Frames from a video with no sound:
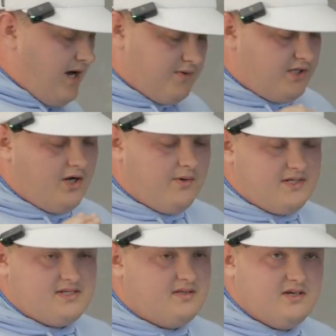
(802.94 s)
I would go
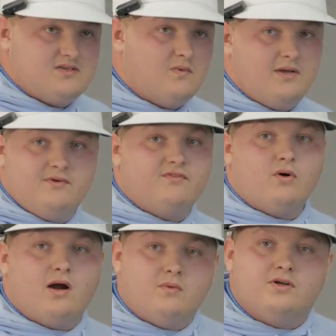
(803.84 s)
into this way
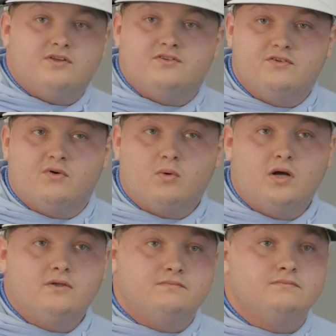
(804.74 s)
before I would the 241.